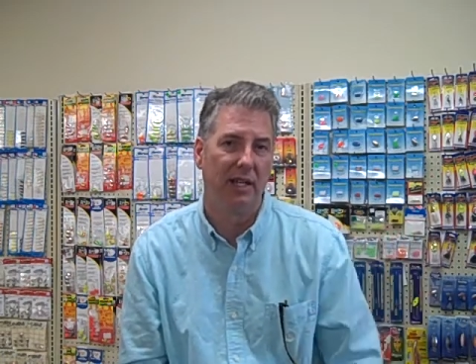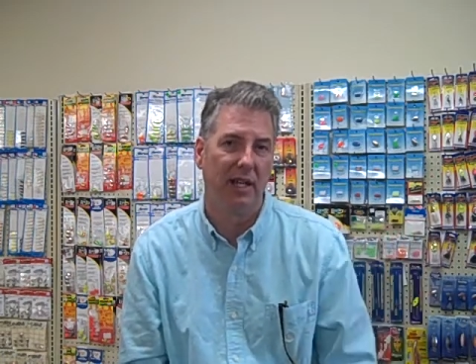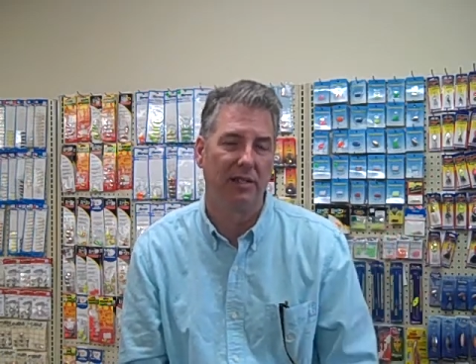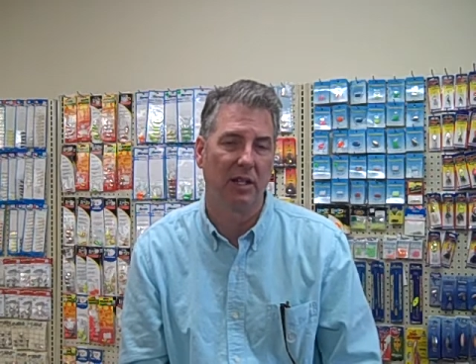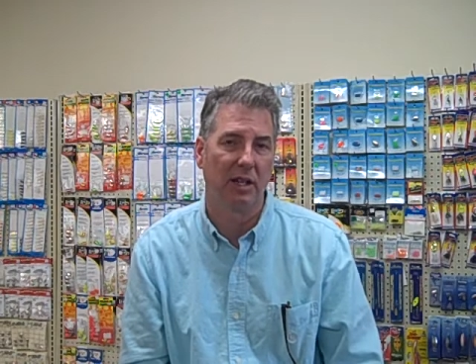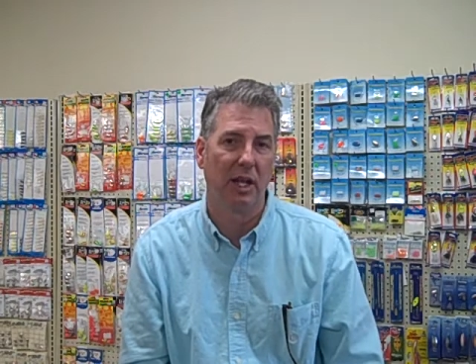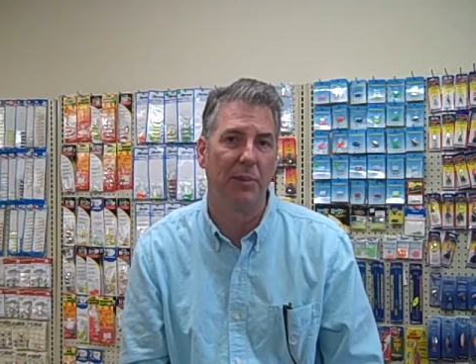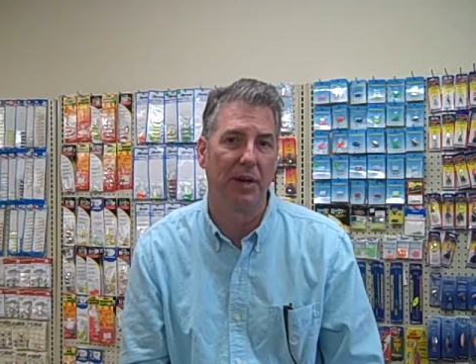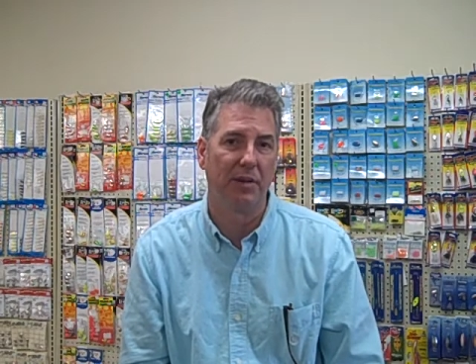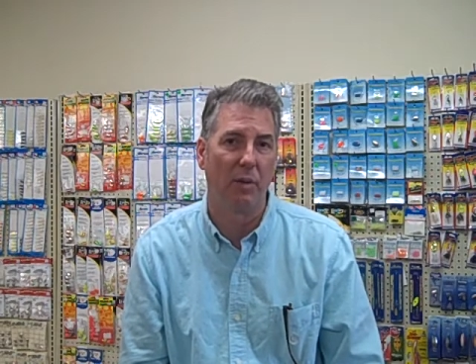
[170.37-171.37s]
it's a little
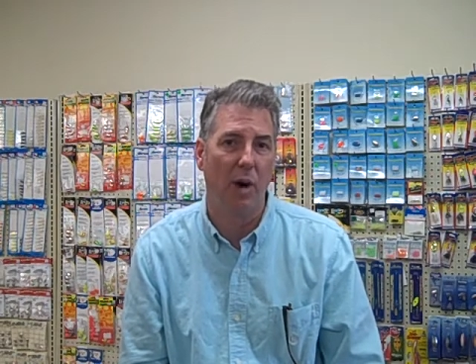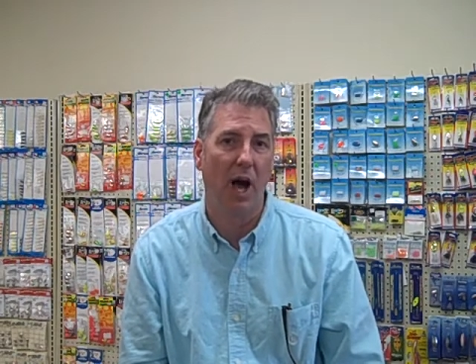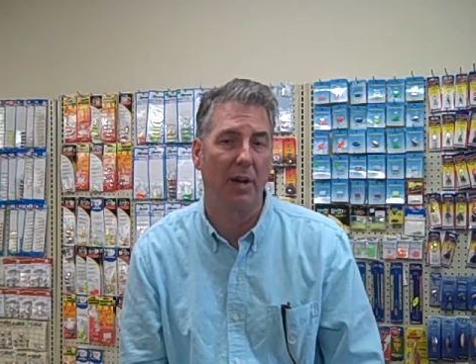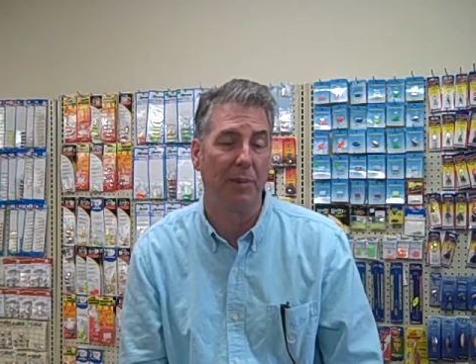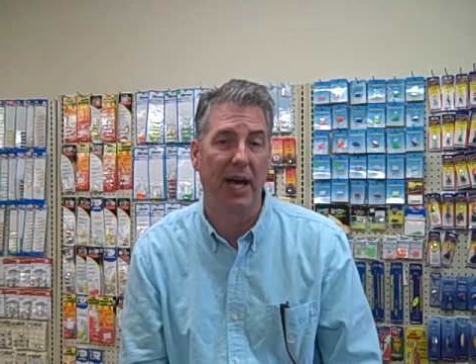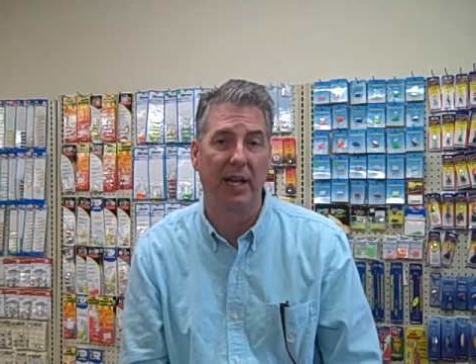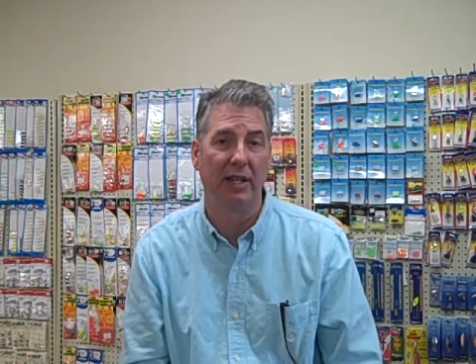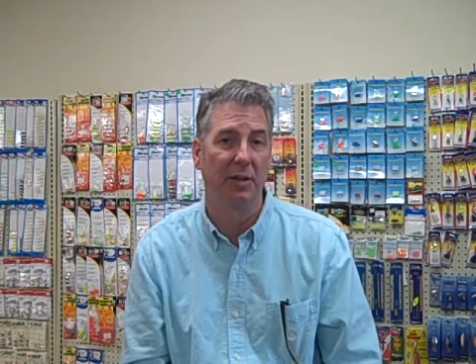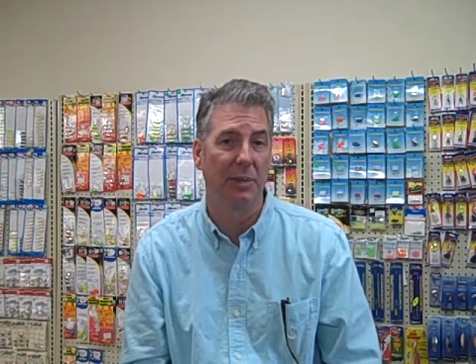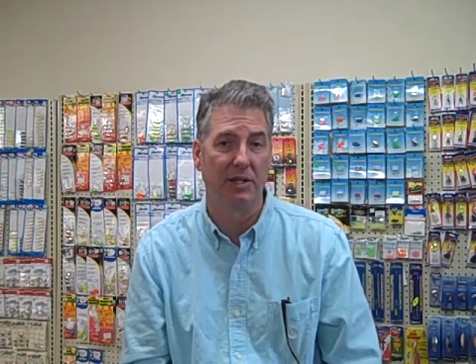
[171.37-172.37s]
bit of a walk back in
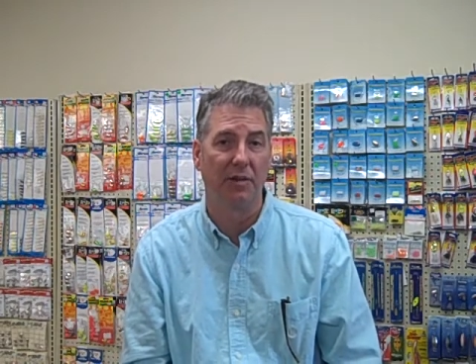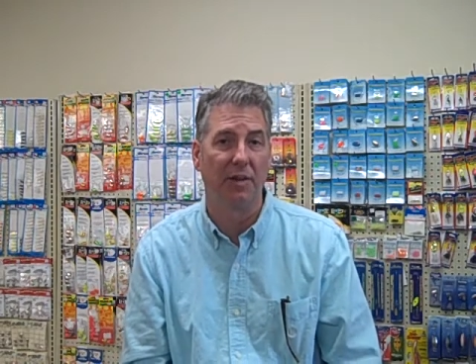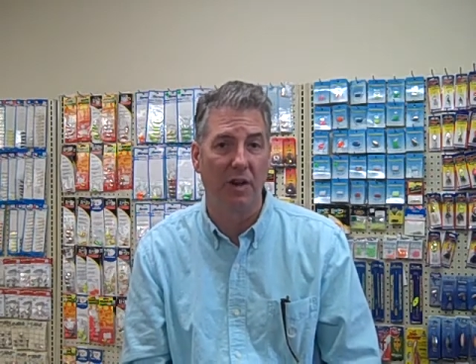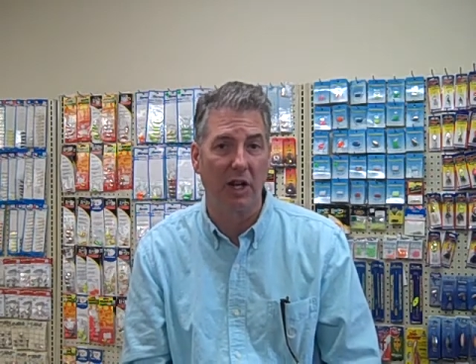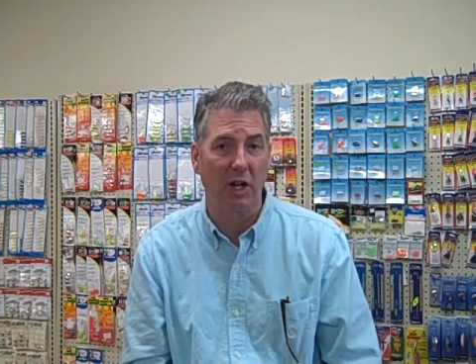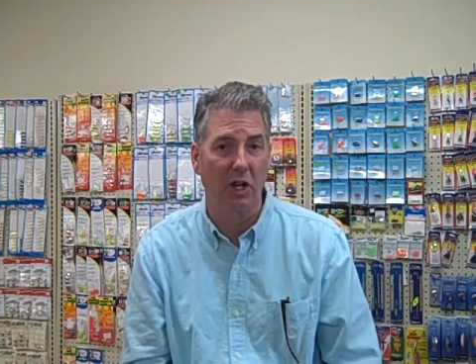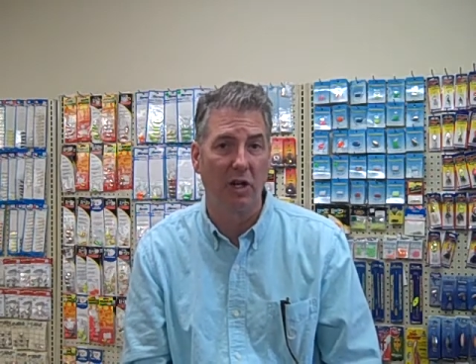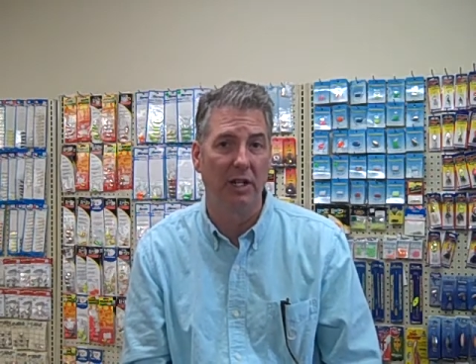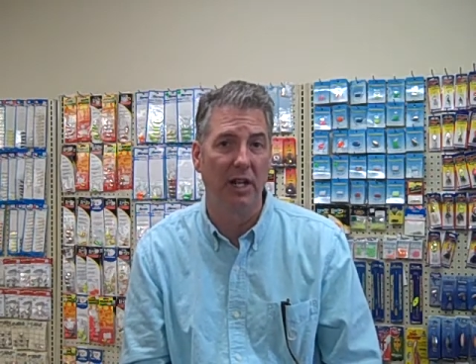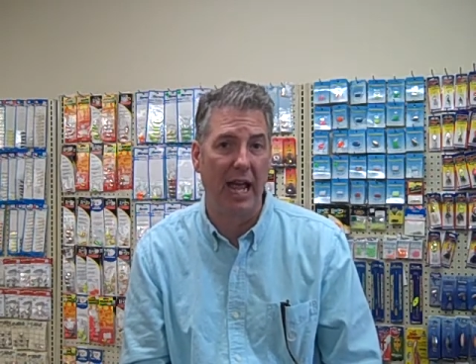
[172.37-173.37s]
there, but it's a very
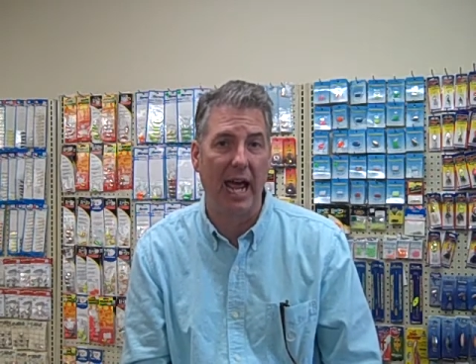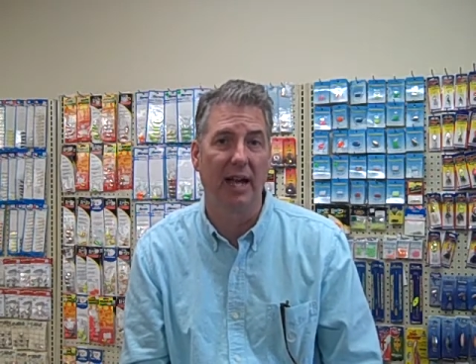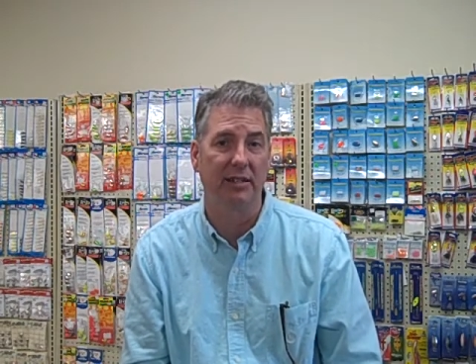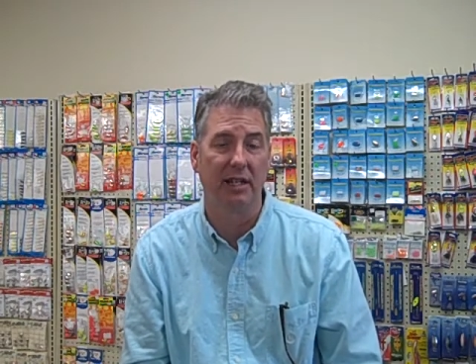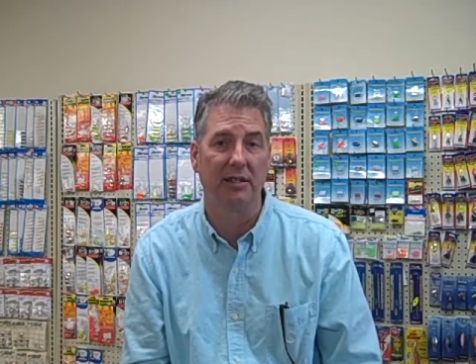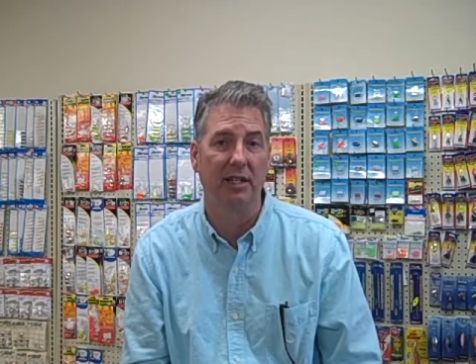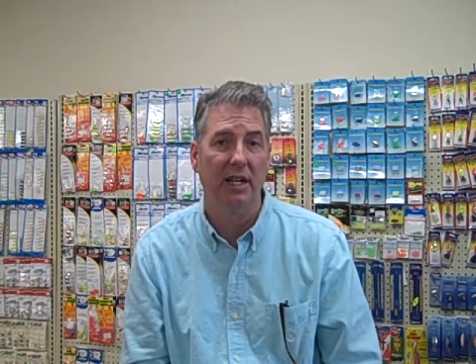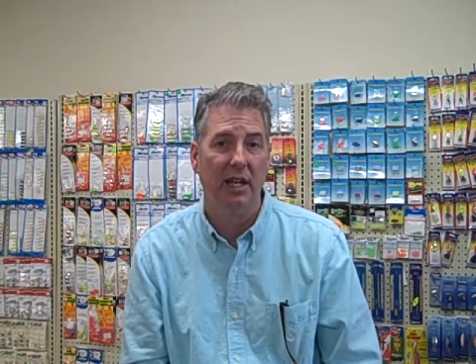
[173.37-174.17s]
good access,